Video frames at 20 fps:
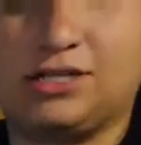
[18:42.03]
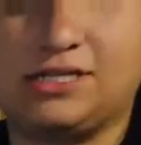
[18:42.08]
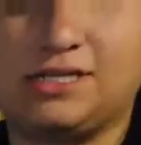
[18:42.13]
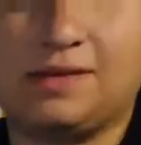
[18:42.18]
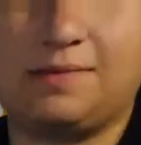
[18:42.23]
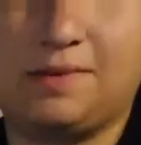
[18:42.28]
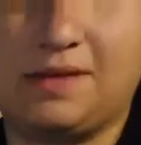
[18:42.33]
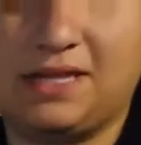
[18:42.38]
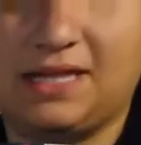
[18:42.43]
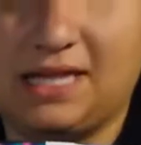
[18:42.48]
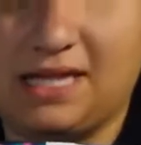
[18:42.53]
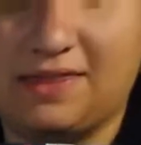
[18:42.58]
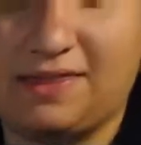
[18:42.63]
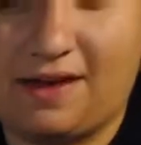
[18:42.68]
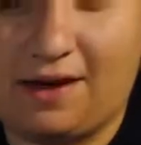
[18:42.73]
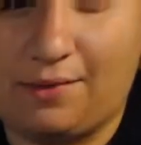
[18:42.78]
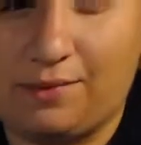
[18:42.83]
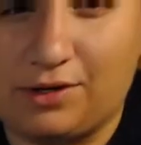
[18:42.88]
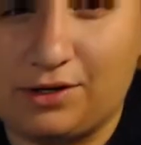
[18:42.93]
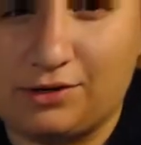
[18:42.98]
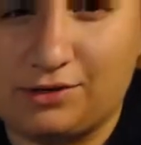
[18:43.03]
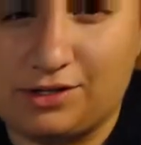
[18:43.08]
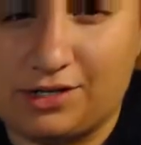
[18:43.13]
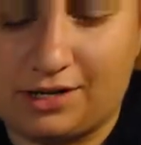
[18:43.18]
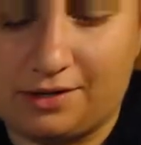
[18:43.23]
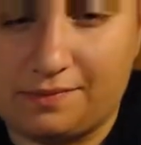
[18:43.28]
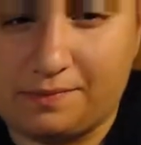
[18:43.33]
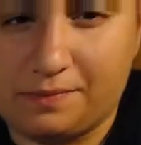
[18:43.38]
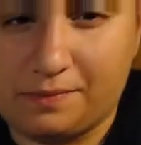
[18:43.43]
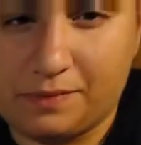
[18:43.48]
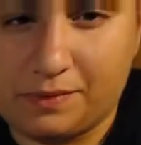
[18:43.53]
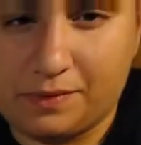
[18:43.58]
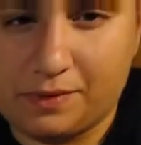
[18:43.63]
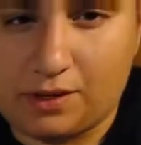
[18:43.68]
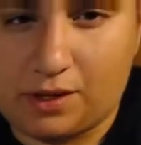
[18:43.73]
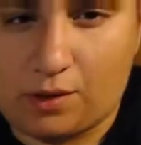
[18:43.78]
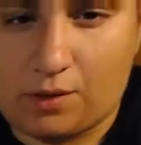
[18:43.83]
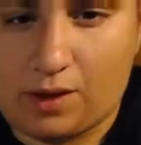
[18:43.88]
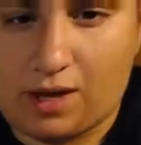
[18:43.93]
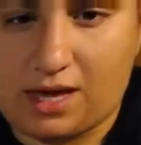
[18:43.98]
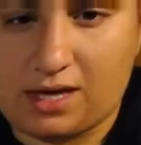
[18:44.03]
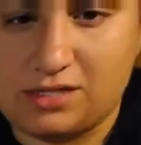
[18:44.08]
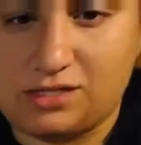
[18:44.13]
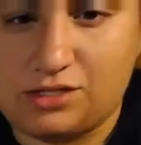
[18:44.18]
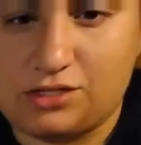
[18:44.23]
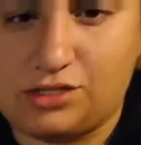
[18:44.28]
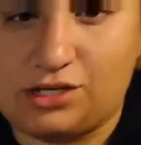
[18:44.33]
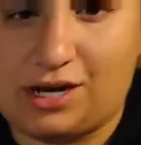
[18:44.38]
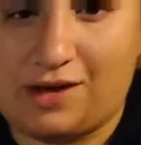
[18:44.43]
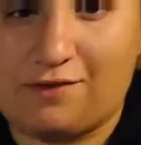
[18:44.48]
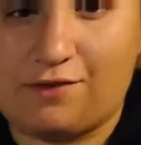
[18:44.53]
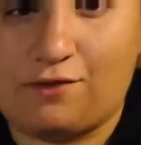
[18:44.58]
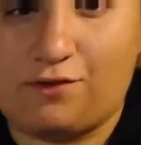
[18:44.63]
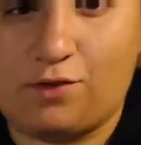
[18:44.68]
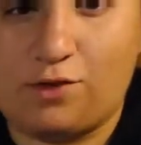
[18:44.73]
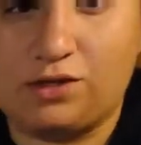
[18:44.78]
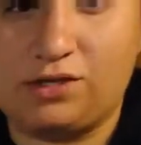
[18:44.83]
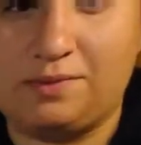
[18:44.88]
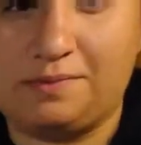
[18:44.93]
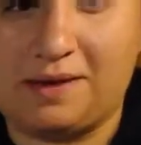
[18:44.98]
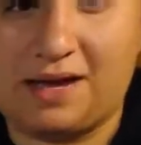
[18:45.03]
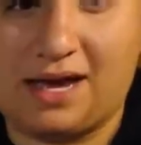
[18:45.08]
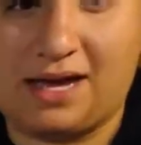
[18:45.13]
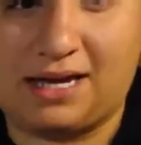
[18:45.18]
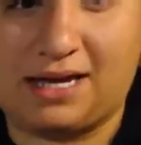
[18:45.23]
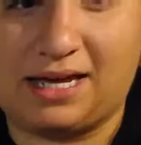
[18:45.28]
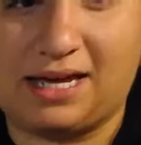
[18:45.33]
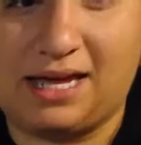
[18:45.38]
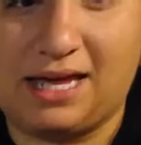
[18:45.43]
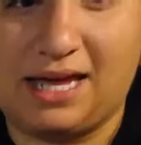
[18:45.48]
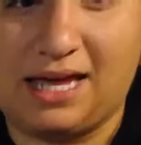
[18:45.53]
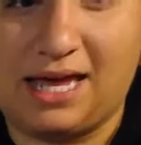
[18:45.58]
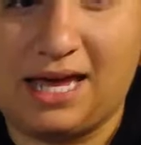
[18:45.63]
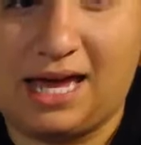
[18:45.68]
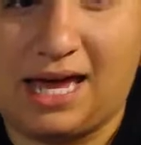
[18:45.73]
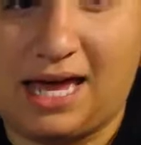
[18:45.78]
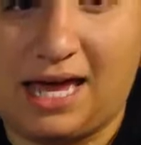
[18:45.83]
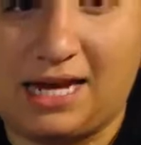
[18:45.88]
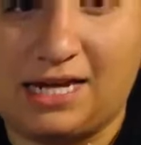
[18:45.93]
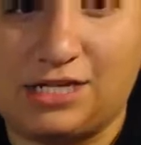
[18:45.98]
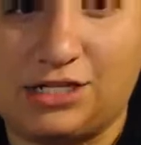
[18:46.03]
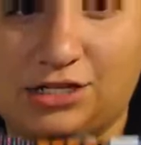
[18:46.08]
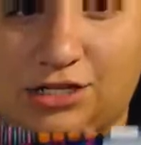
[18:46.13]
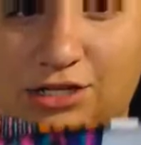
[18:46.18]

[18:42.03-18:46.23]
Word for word: look something like that when you're done. Okay, so you should have it folded back and it